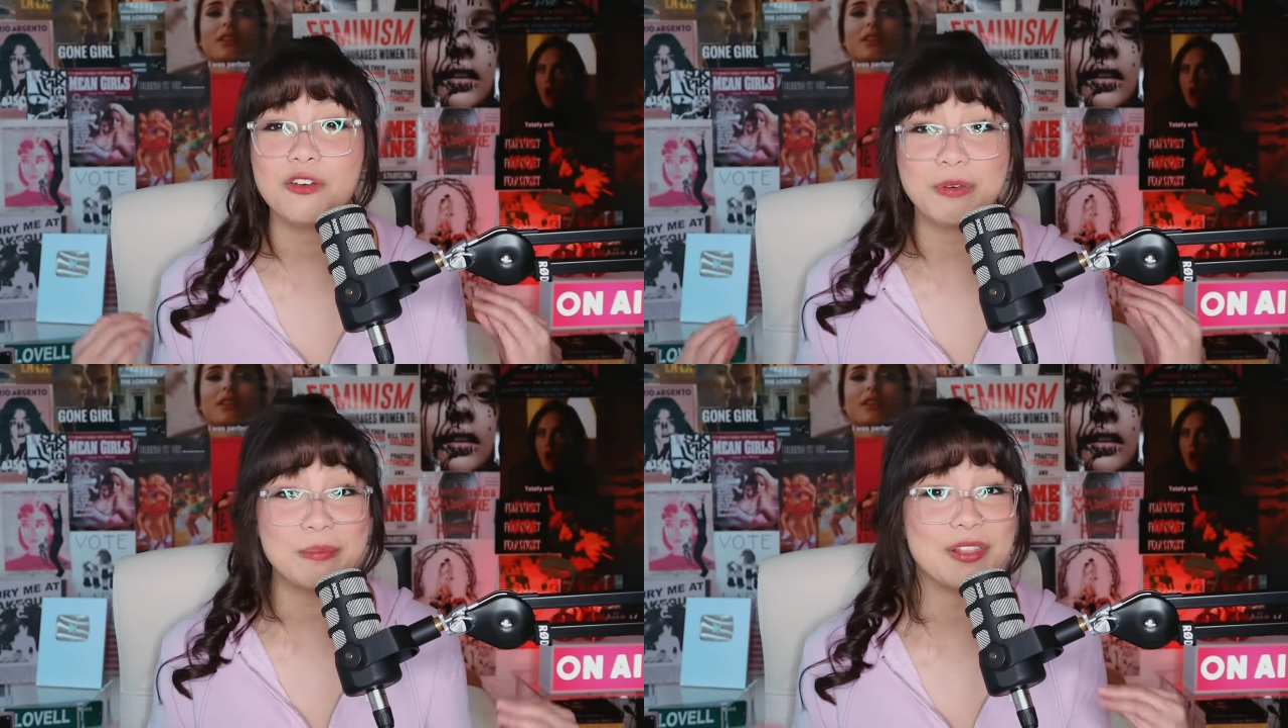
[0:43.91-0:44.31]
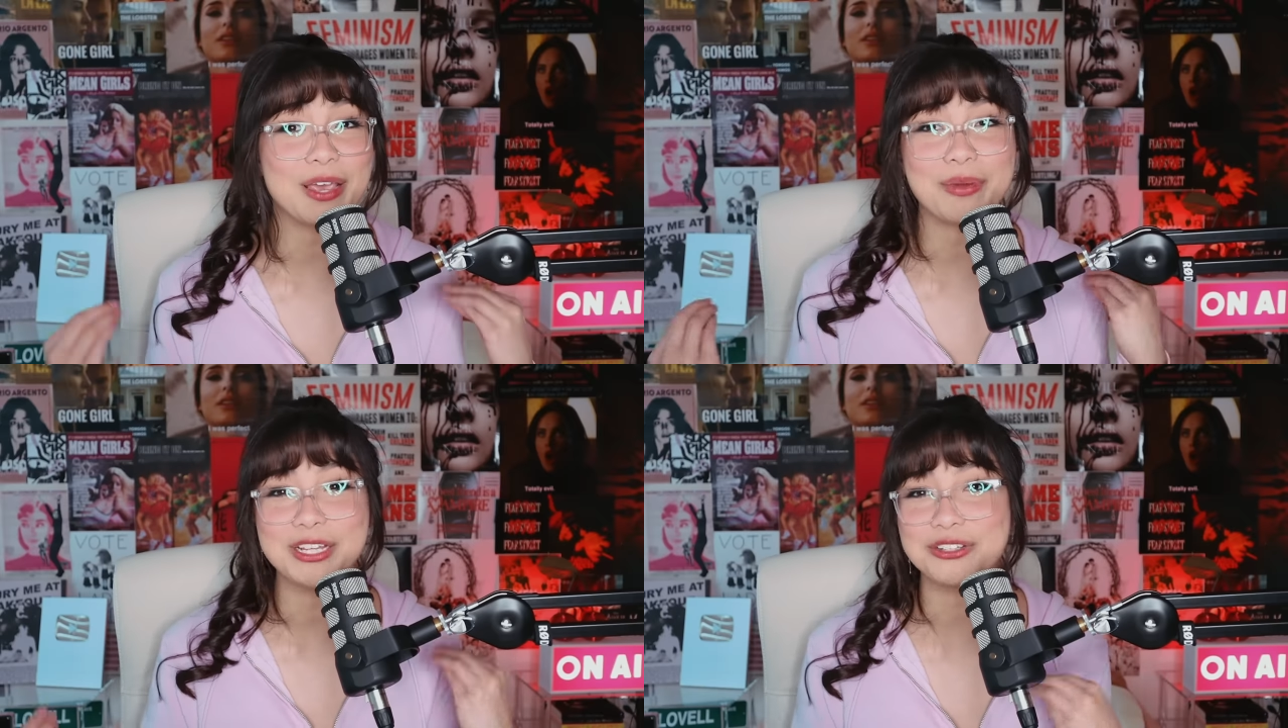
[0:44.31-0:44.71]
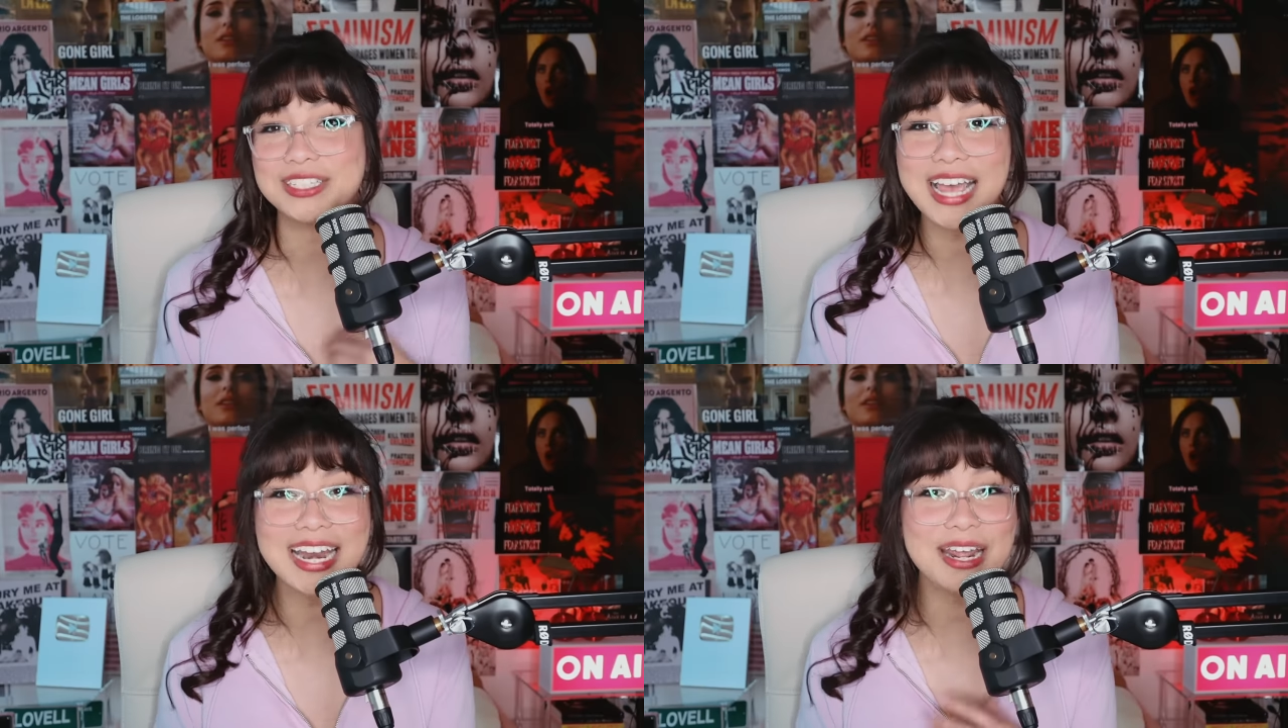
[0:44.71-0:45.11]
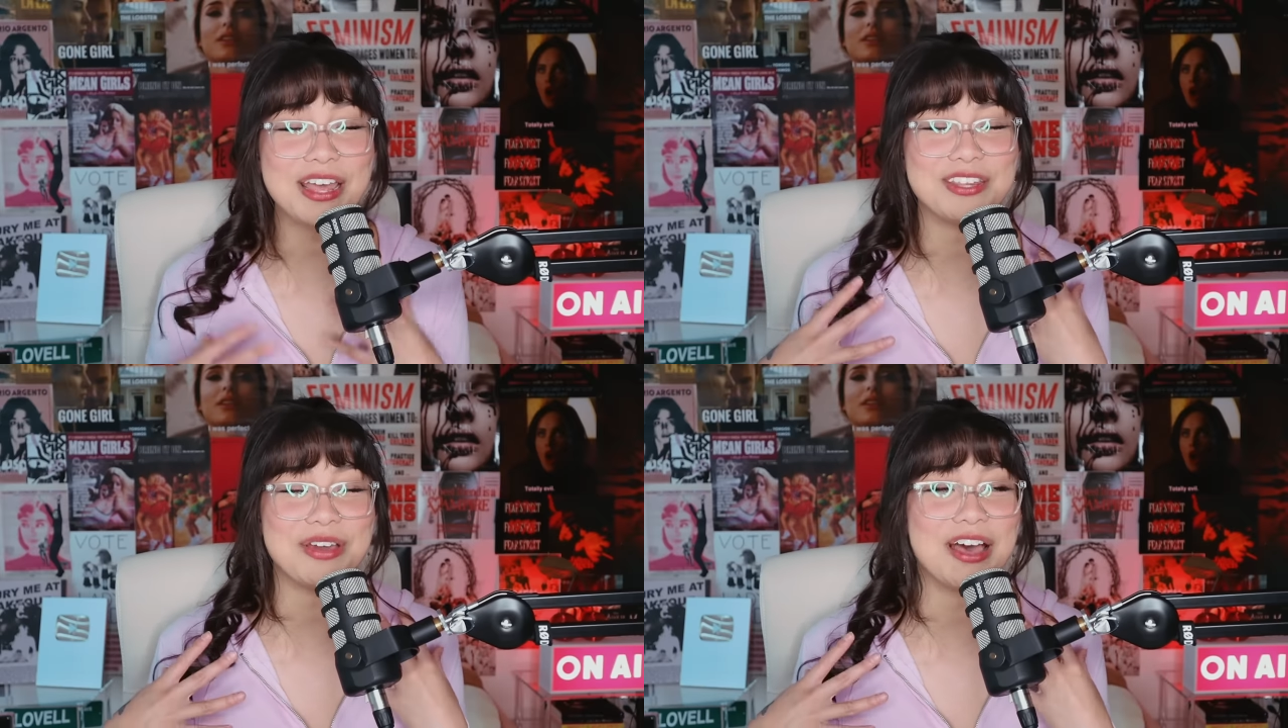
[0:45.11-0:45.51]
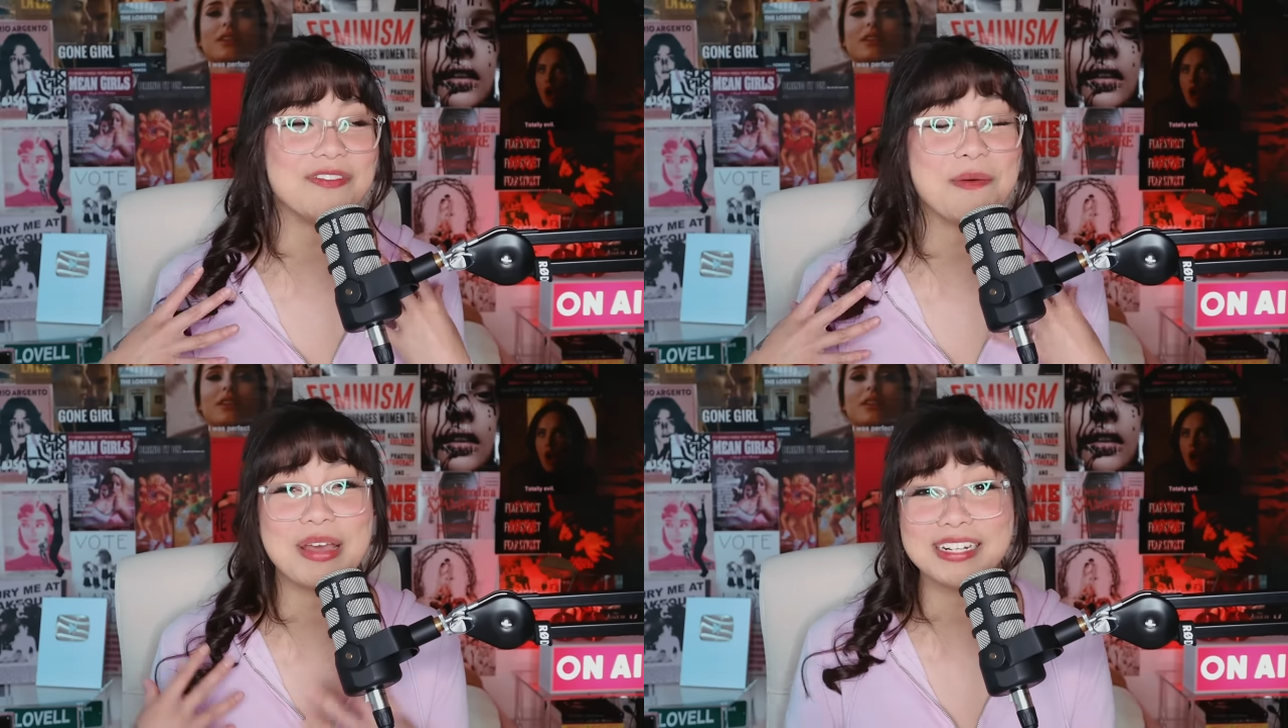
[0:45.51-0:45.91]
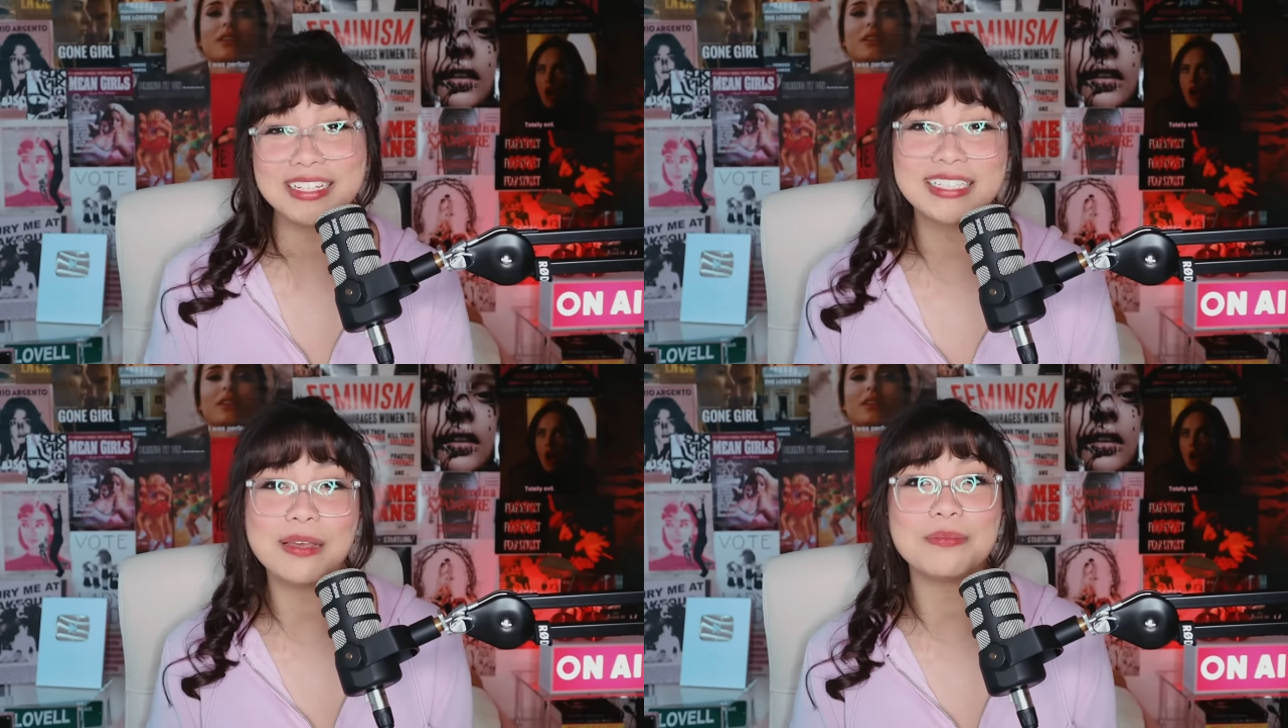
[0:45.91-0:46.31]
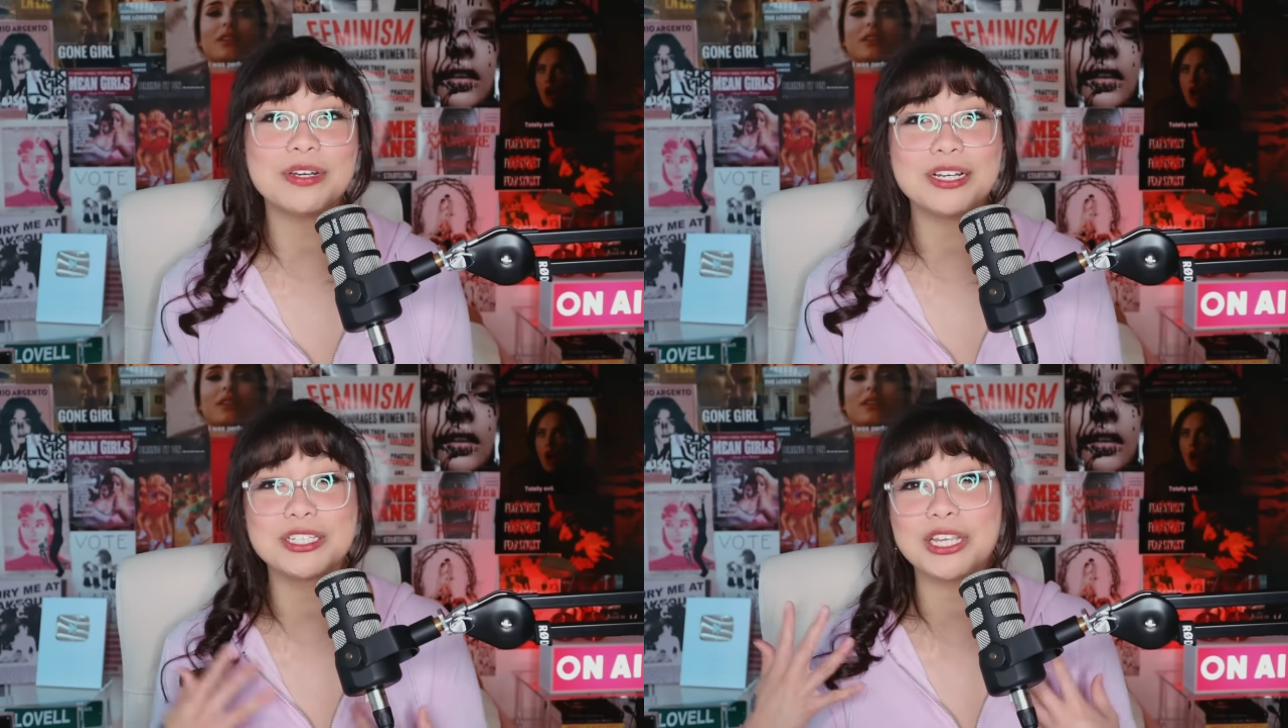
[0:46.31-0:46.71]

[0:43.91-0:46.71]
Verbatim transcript: You have people like Rachel Sennott and you have Amandla Stenberg.